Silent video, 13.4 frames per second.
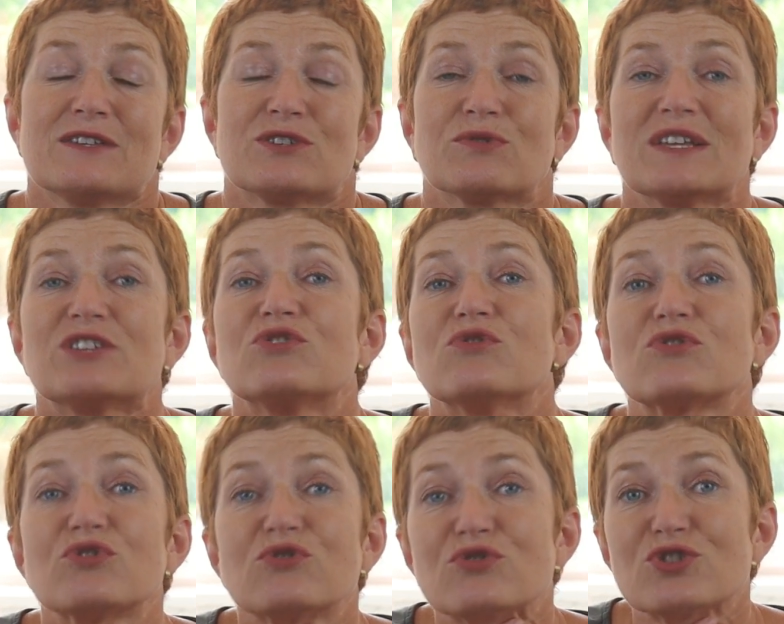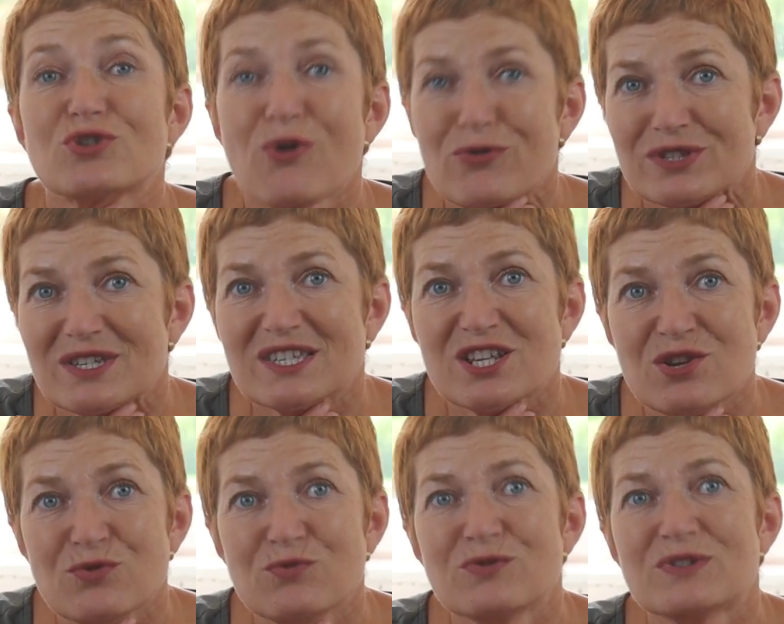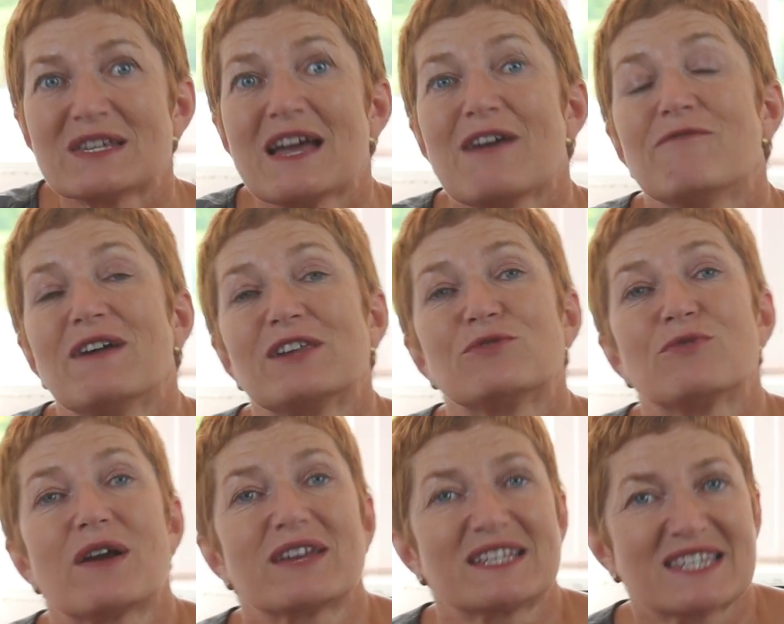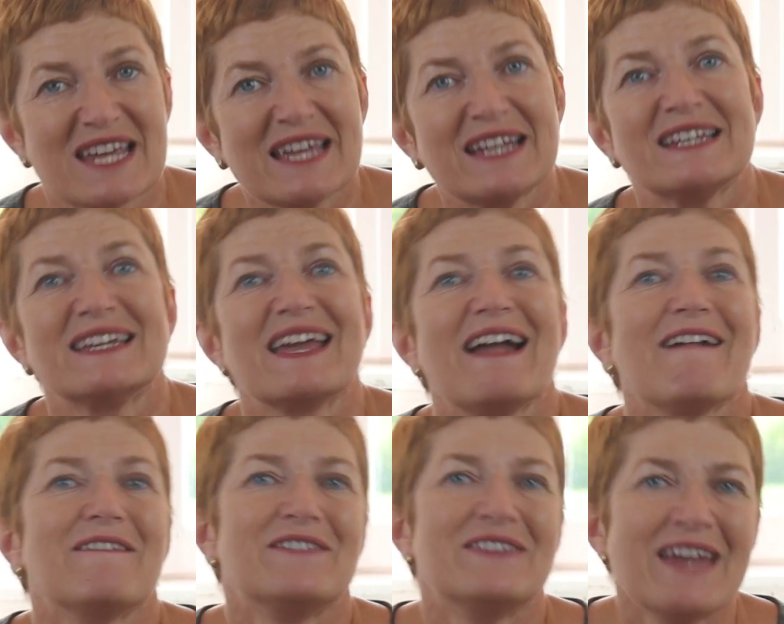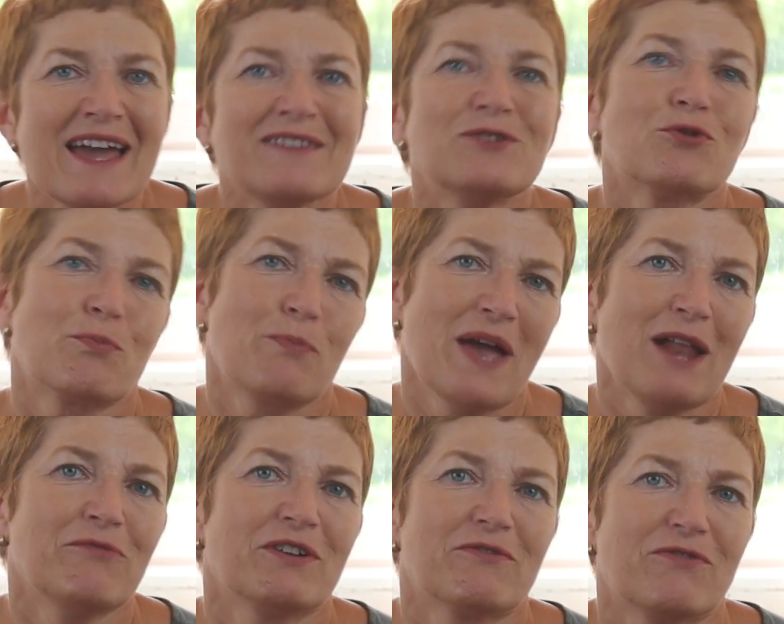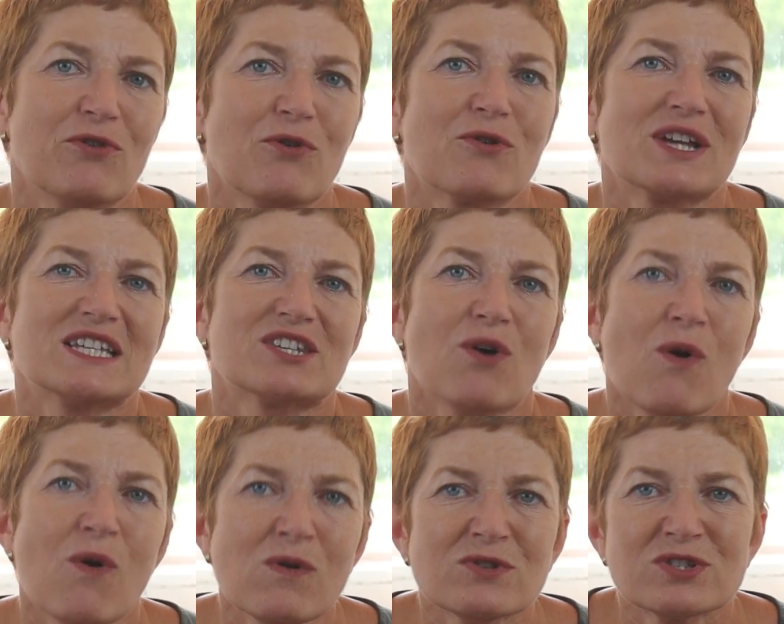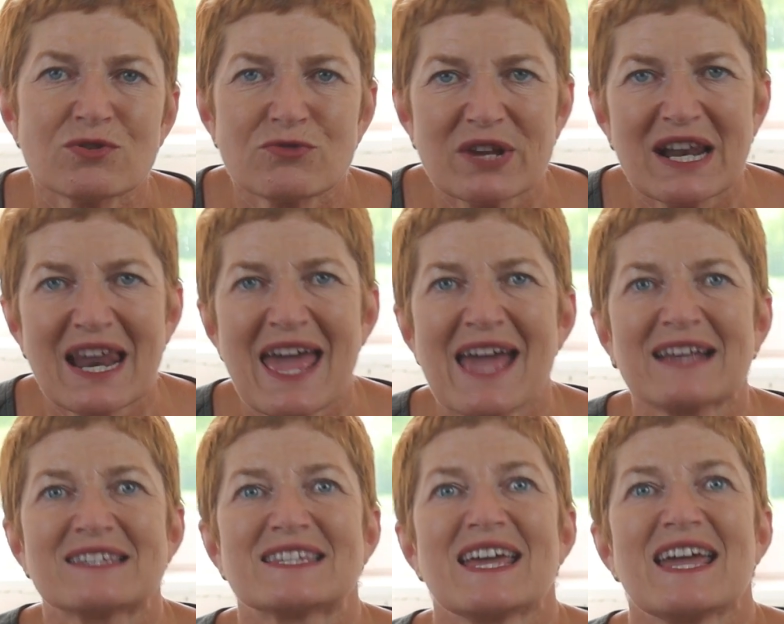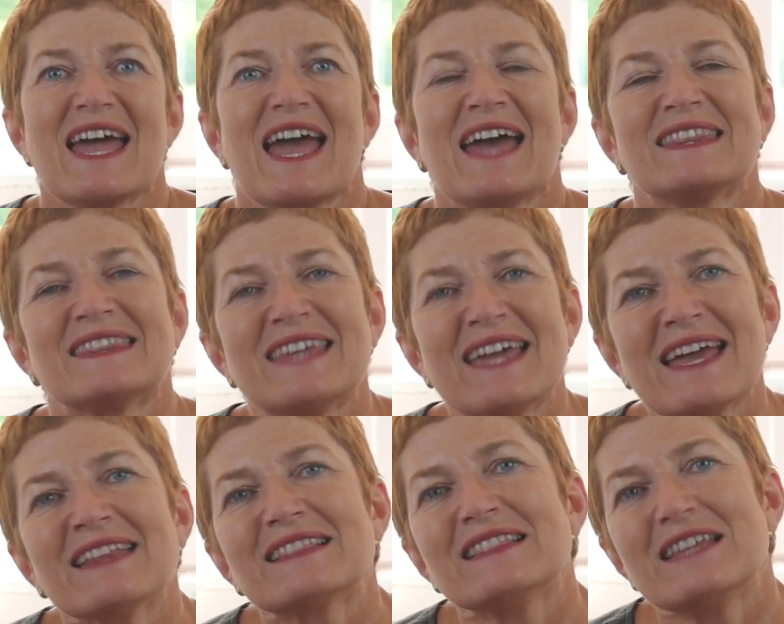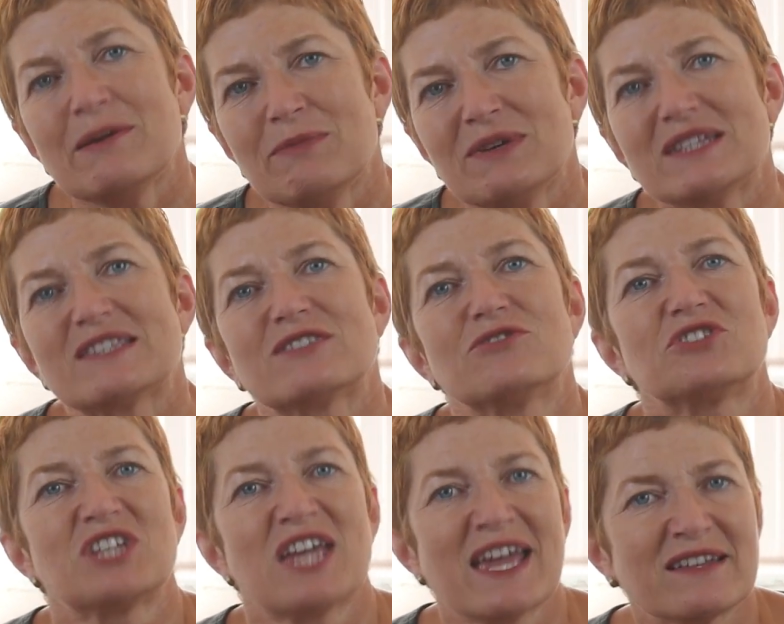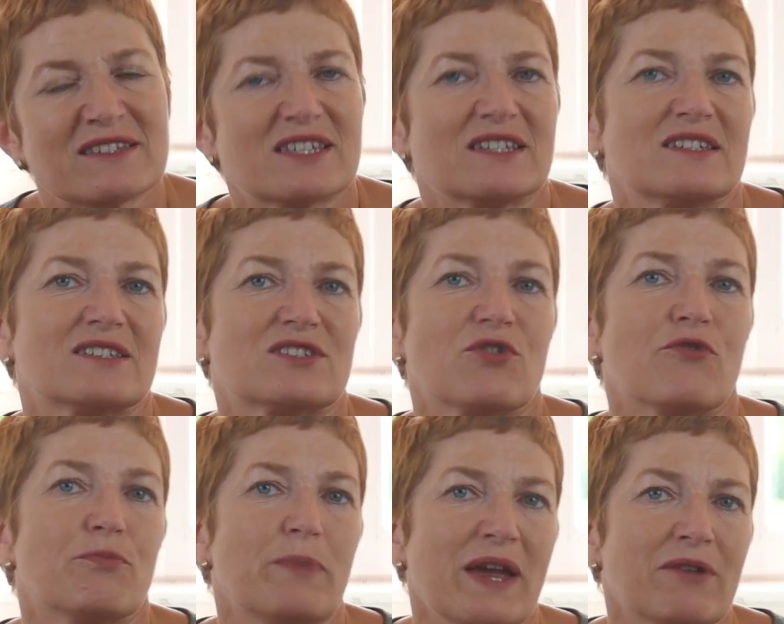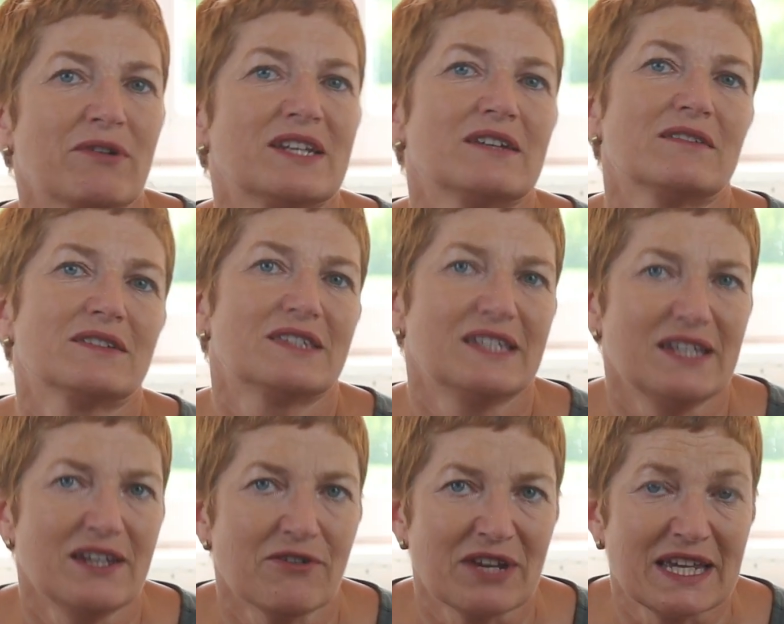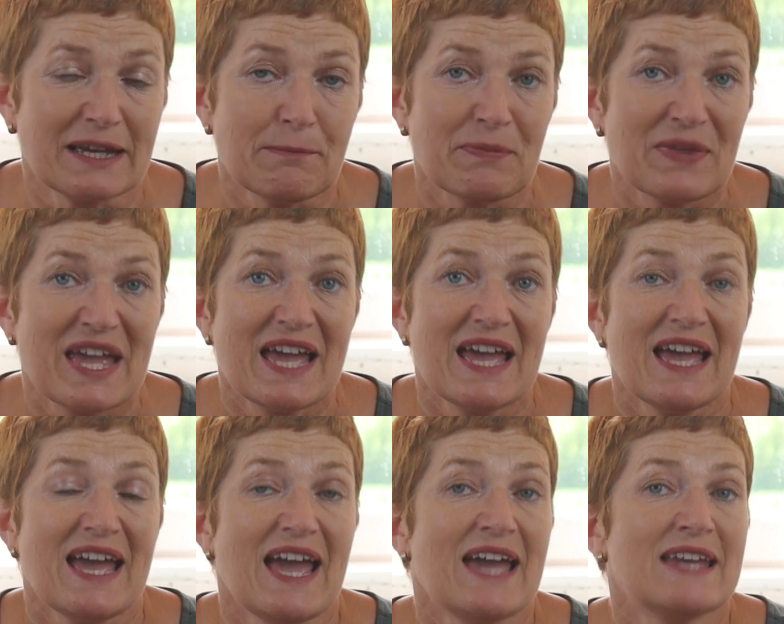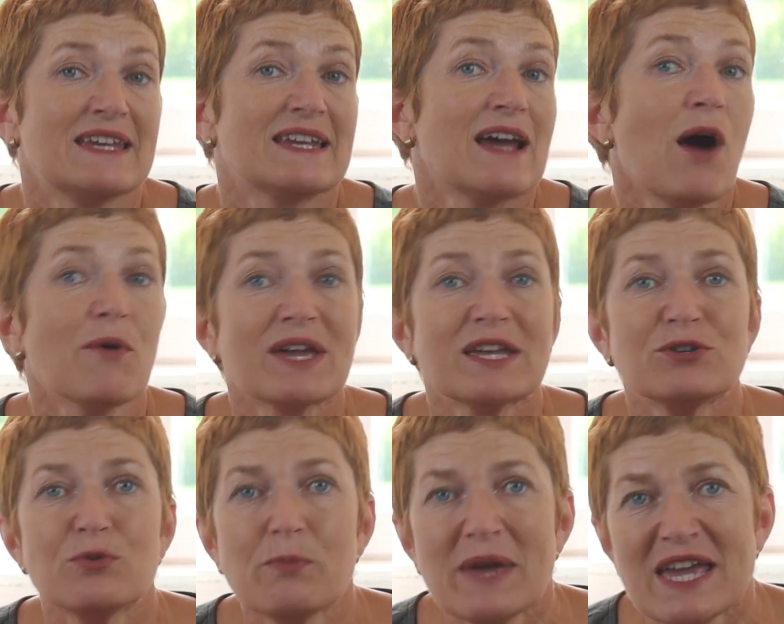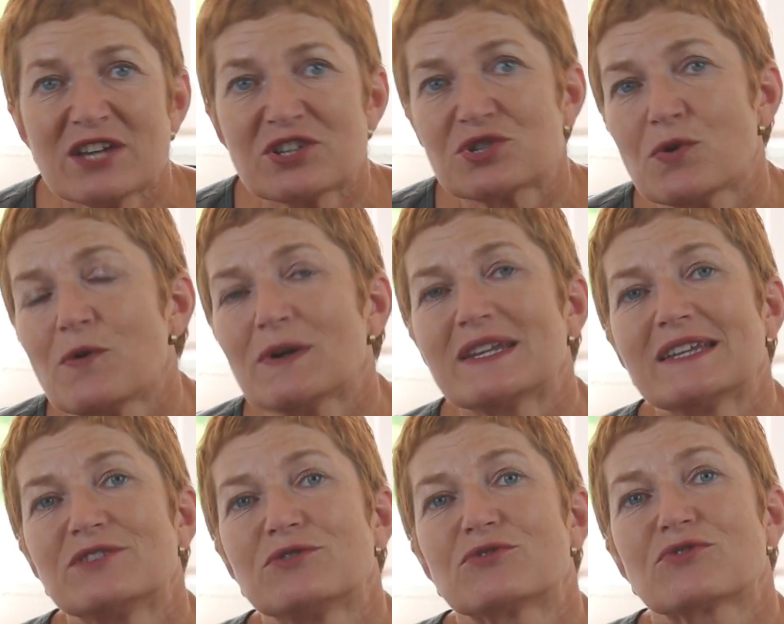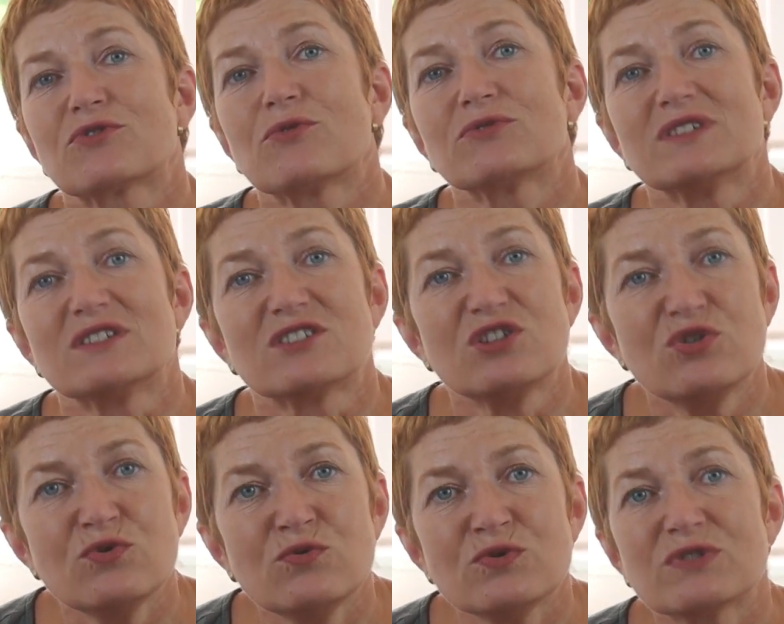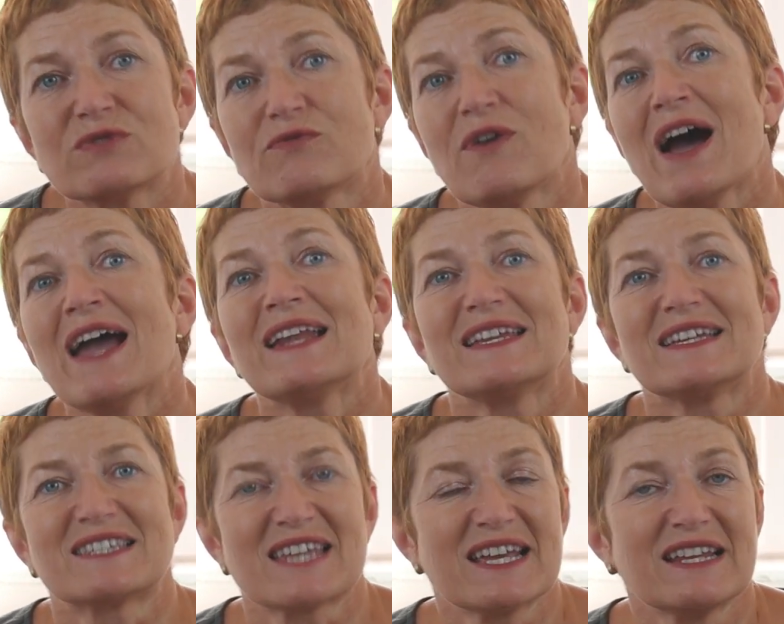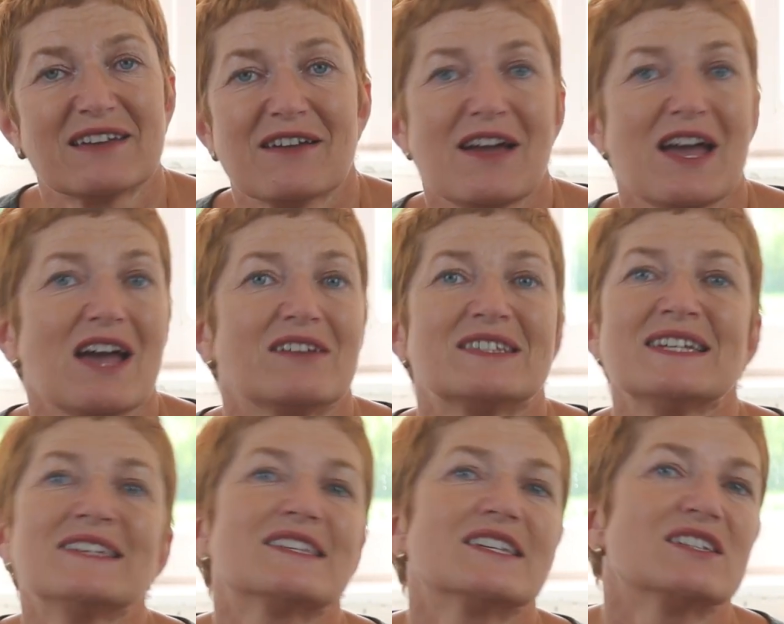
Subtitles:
so that your throat is loose while you are exhaling, then your pelvic floor is also relaxed, and that limits the chances of perineal tearing. And how can you make sure that your throat is loose while exhaling? This